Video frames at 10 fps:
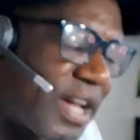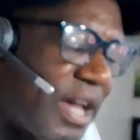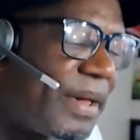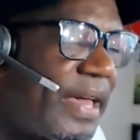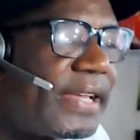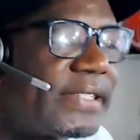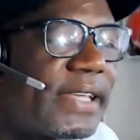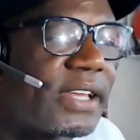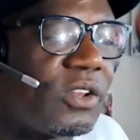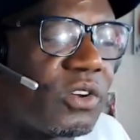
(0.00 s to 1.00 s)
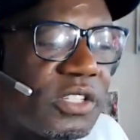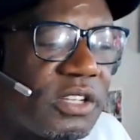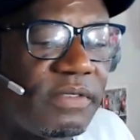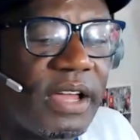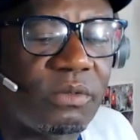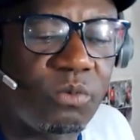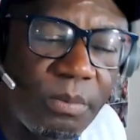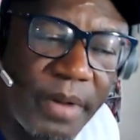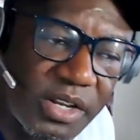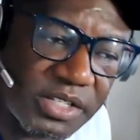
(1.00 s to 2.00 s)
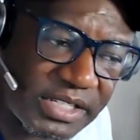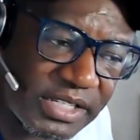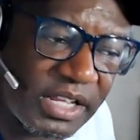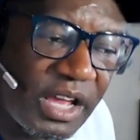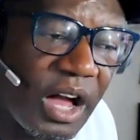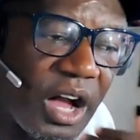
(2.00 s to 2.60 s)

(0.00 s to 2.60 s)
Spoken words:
time he's taking a look at himself like what Michael Jackson?